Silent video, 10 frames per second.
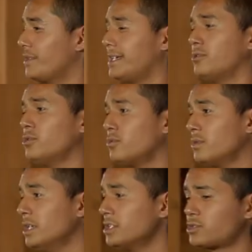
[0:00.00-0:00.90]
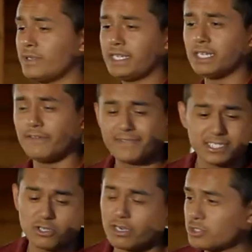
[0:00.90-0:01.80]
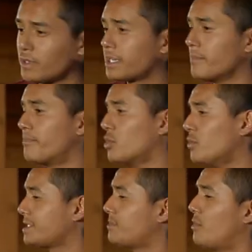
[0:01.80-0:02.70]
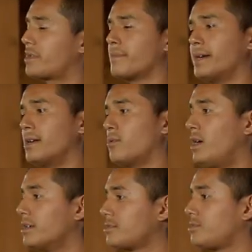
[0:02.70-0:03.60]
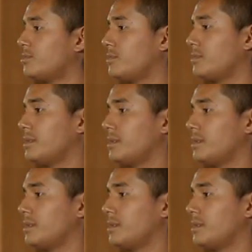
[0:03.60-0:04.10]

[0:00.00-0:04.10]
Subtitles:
all they knew. Soon enough, they started drinking brew and smoking marijuana too.